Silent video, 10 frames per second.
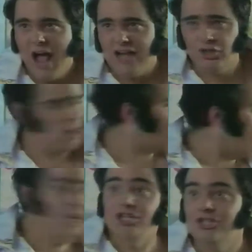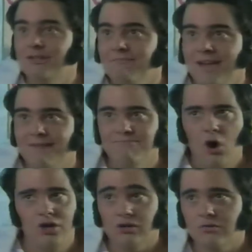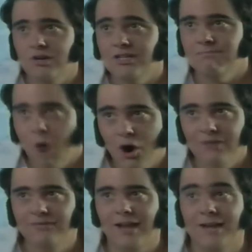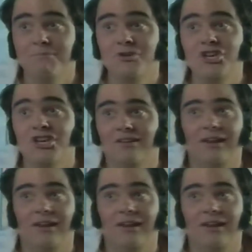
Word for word: I say a crazy man, boy. You're crazy, boy, like me.